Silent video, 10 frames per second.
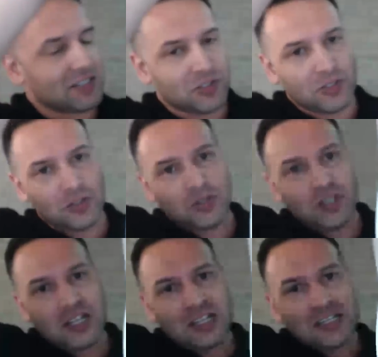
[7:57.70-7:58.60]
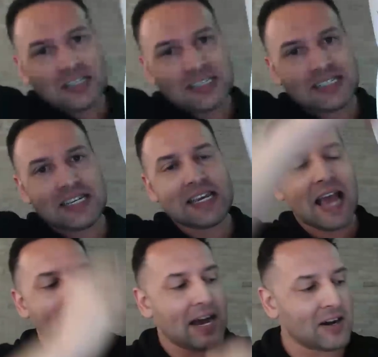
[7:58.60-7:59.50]
to see
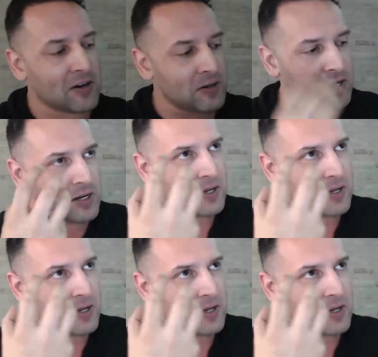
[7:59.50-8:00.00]
how